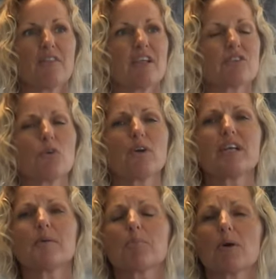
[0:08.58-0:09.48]
that's going
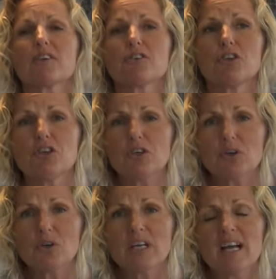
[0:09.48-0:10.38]
to impress
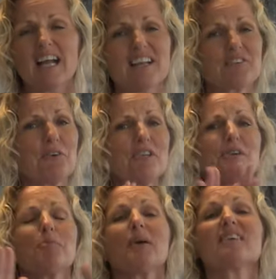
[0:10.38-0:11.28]
you, it's going
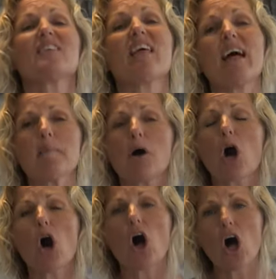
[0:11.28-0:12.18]
to impress them
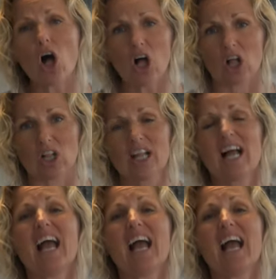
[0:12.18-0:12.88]
all,